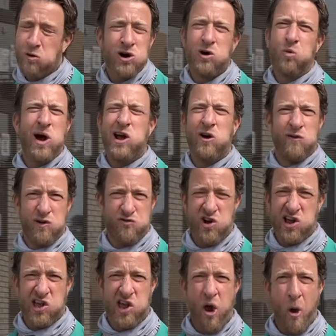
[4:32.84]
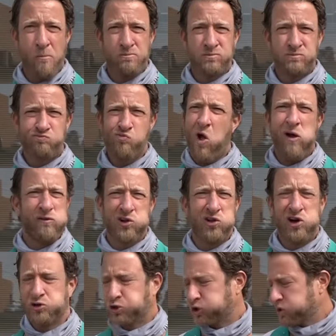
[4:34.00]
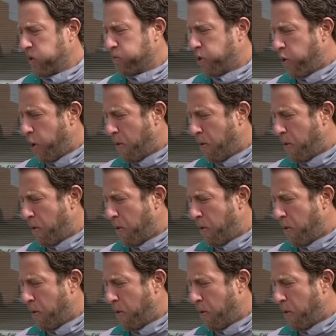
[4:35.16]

Going way over, Frankie. Not even close. I'm going.